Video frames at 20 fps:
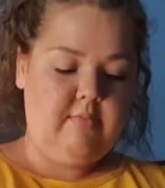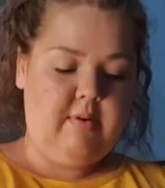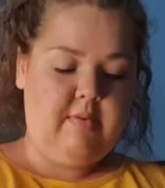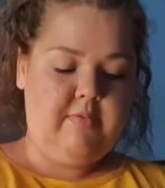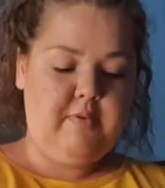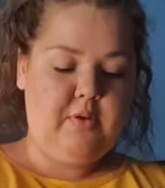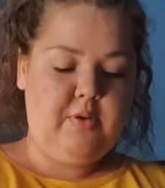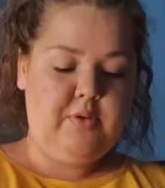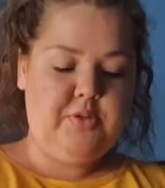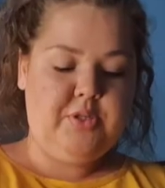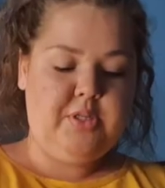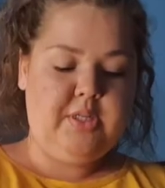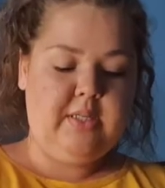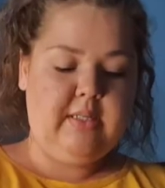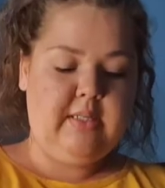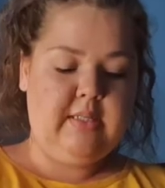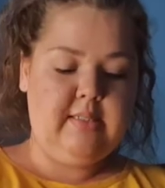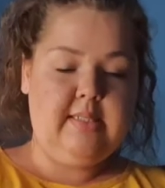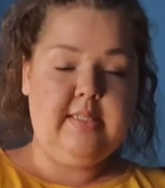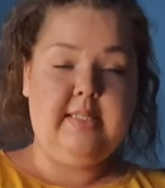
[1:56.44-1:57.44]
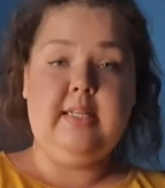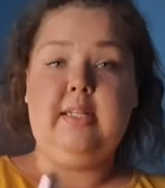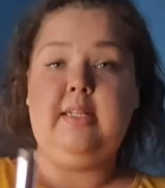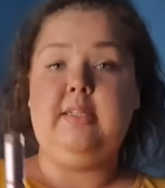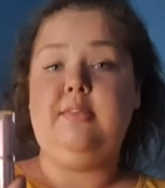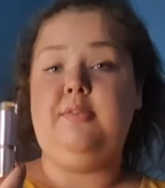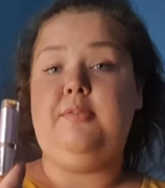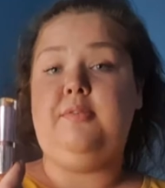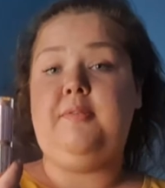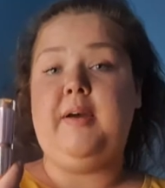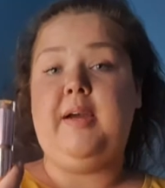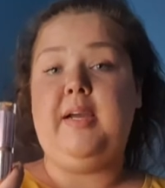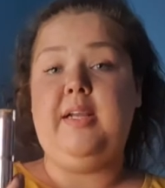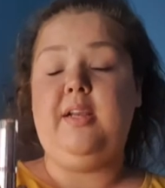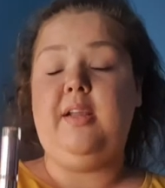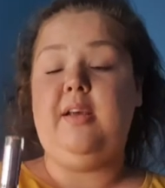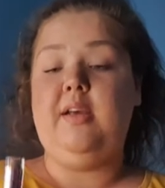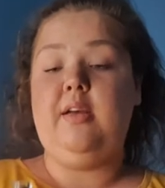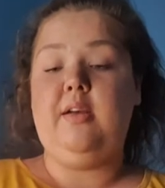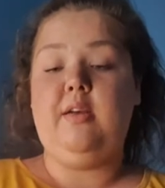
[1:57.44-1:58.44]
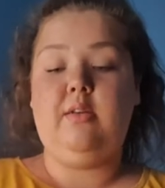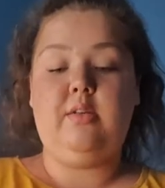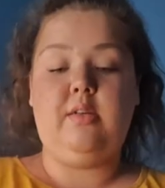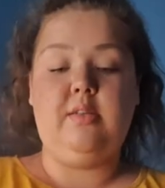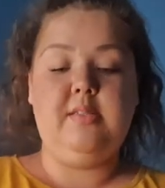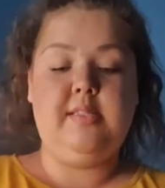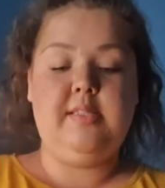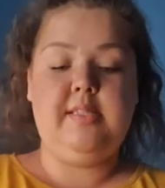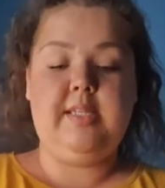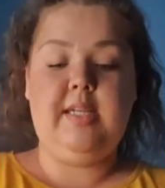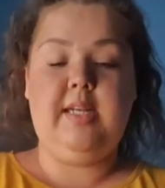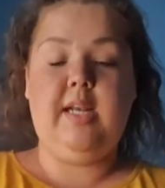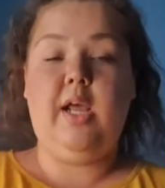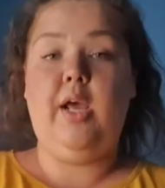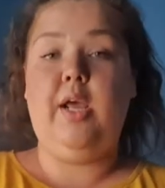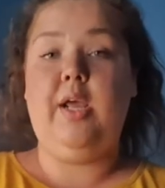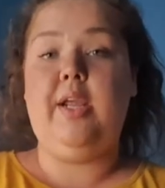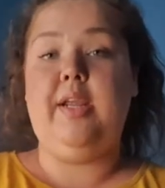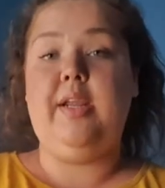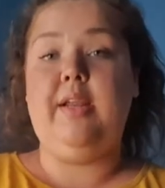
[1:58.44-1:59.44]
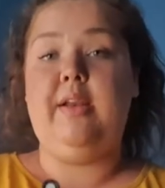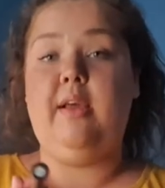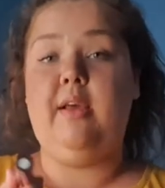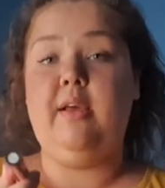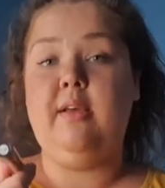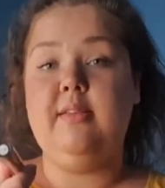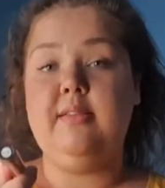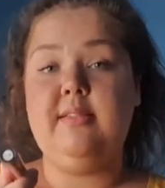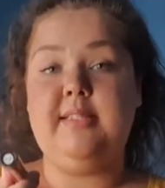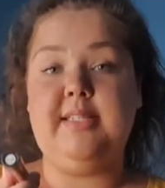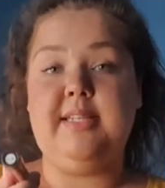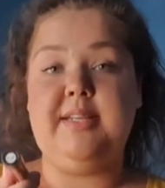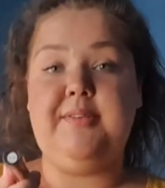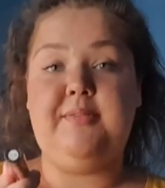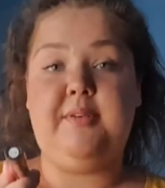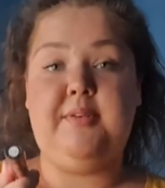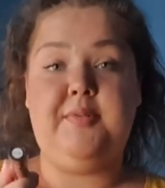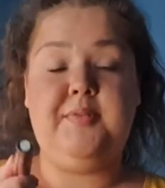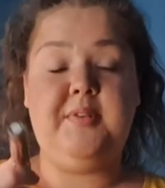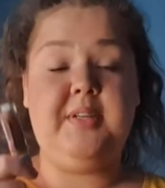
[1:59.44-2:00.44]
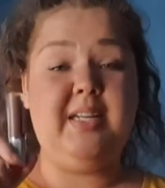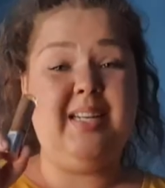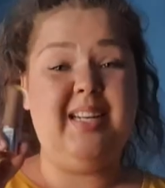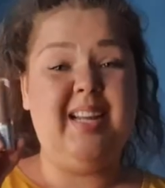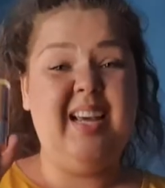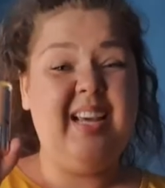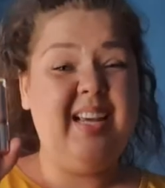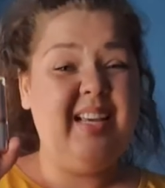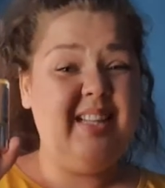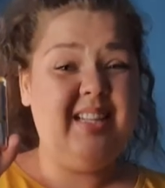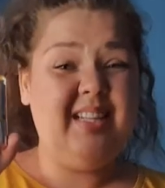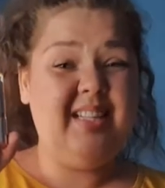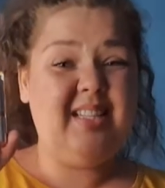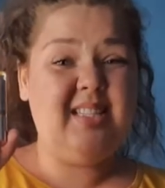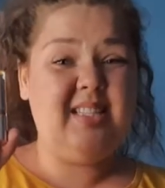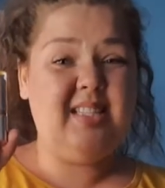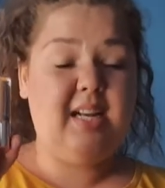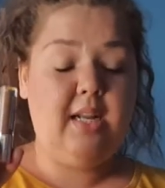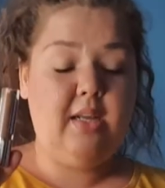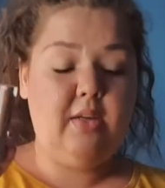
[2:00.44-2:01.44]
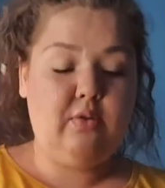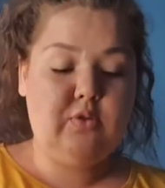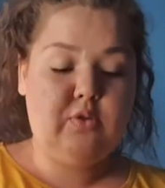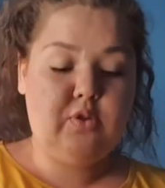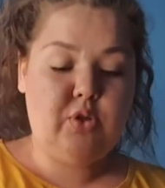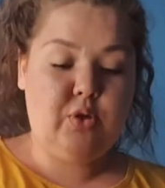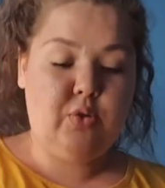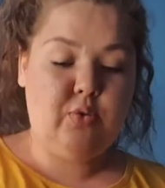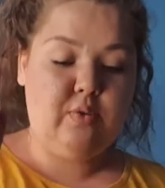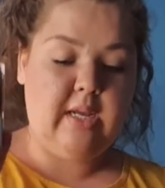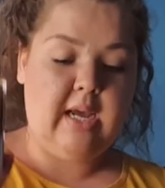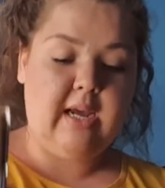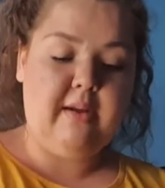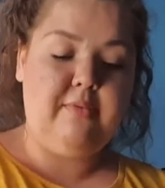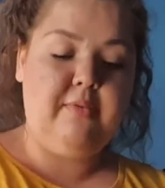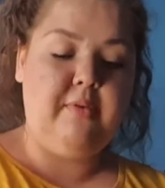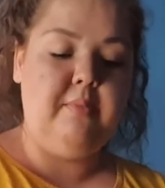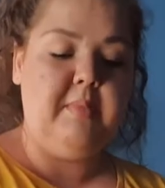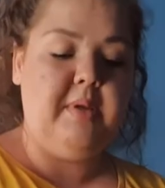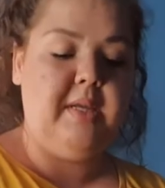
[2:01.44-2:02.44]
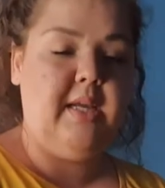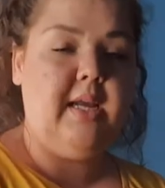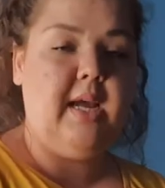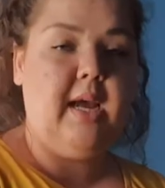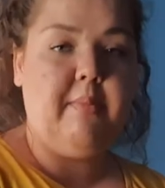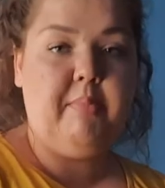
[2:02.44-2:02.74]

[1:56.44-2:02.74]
Revolution Conceal and Define Concealer in C15. This is a little too dark for me. I